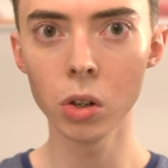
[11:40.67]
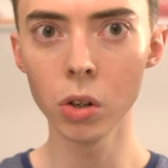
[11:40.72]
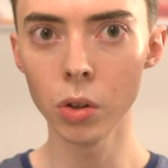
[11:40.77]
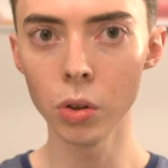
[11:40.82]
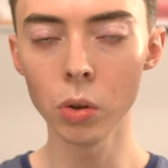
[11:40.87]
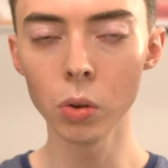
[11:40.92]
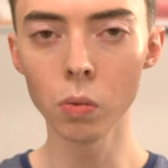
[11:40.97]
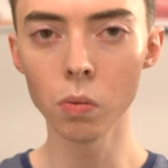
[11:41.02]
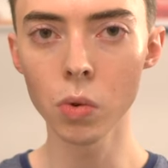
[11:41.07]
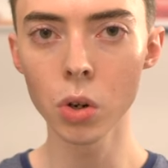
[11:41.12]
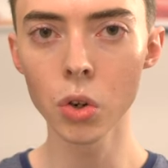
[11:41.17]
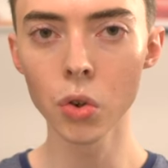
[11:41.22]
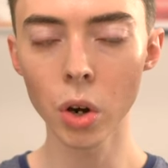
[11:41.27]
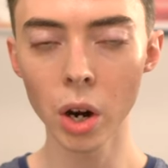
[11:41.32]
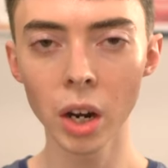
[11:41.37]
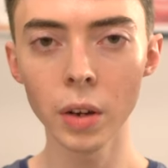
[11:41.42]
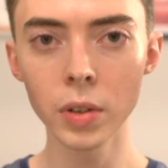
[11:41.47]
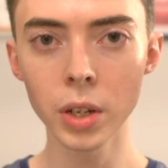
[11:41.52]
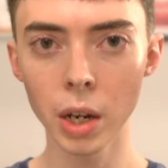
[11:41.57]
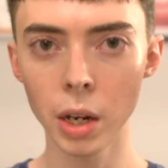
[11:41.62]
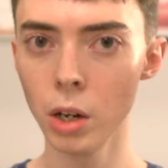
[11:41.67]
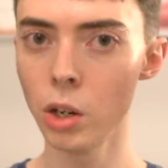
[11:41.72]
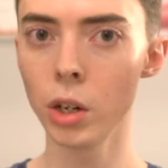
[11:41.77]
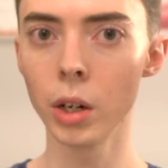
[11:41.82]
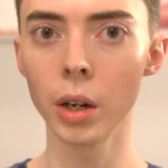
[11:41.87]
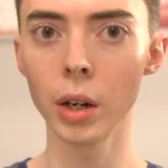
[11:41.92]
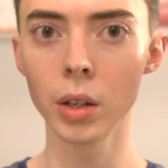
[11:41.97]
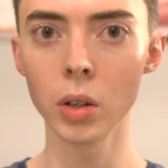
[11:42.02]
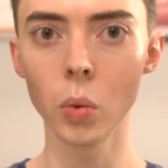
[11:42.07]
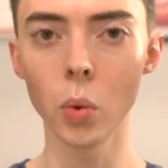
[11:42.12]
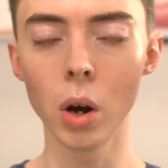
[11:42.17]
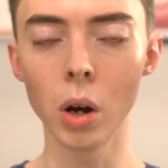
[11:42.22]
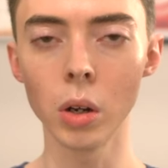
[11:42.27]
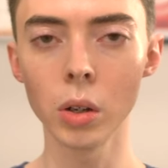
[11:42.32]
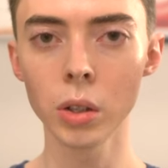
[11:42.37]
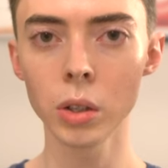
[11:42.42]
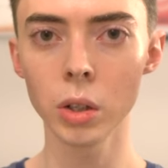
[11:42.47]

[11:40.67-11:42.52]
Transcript: you know, drives aging as well.